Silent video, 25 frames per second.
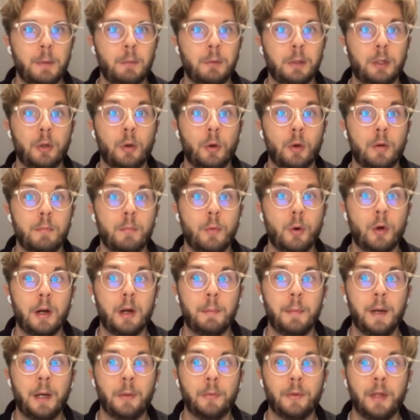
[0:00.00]
we will talk
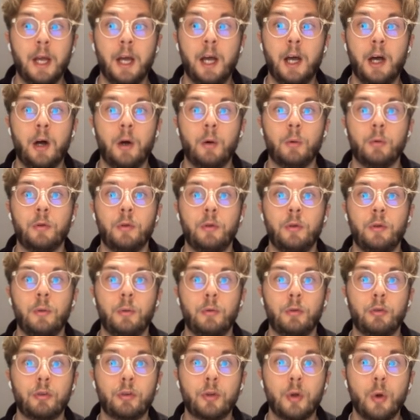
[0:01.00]
more about how
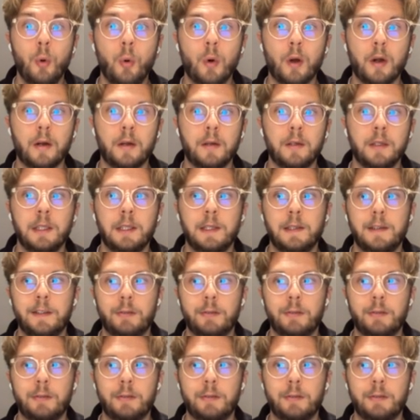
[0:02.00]
to score.